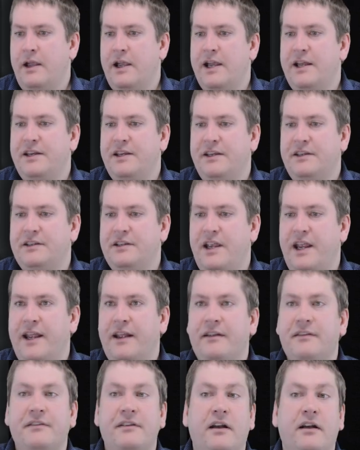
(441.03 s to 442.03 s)
And it
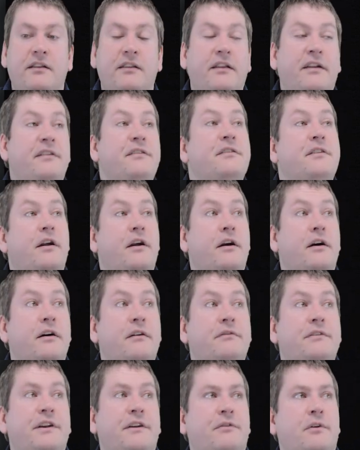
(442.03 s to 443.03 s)
takes a list
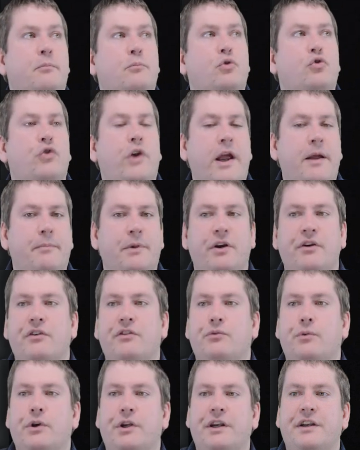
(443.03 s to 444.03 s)
of different
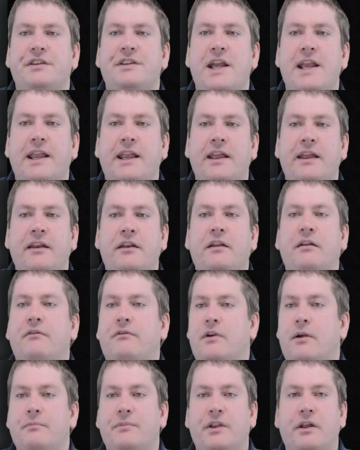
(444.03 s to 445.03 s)
parameters. We're going to take in
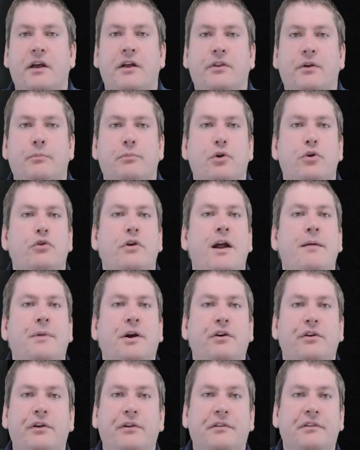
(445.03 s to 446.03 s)
from the other
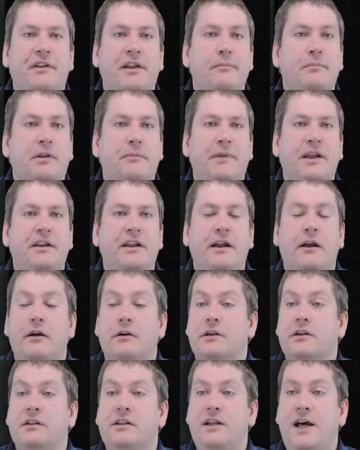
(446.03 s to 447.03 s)
programmer who's implementing
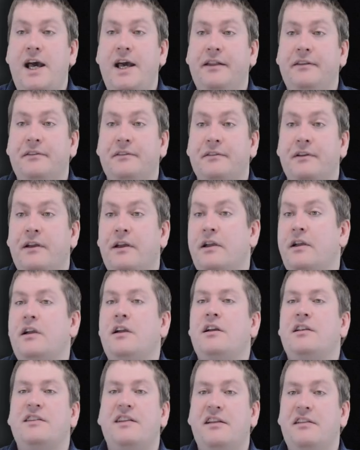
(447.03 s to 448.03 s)
our class
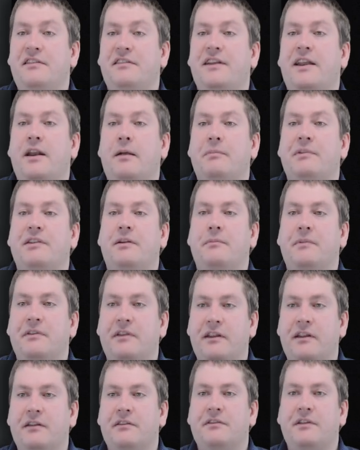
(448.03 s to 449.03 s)
to set up some of
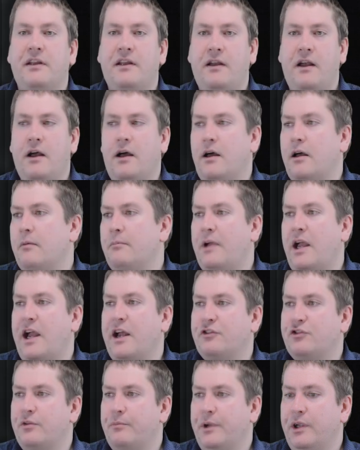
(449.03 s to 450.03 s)
these
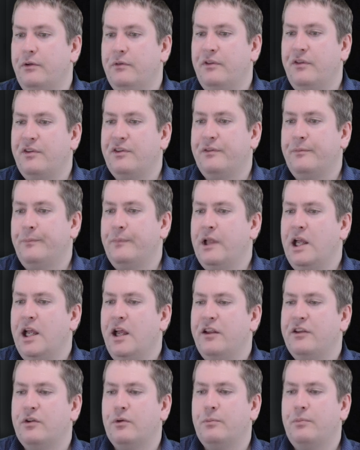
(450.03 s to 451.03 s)
attributes.
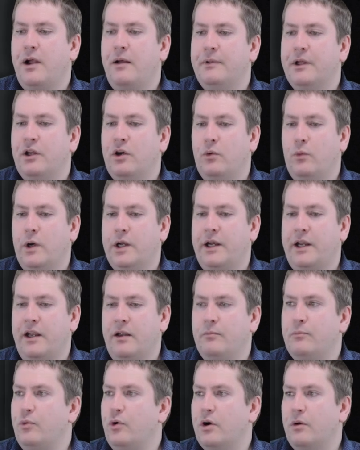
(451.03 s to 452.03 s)
So we're probably going to want to
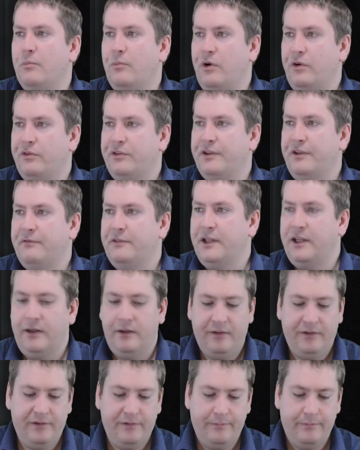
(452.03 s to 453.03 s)
import most of
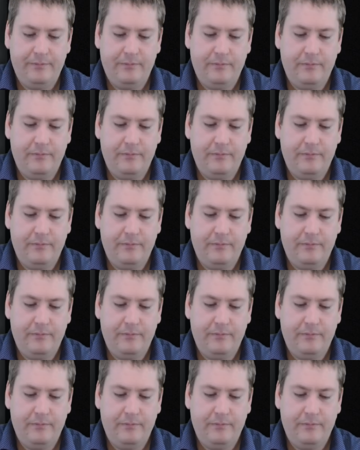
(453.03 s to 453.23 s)
these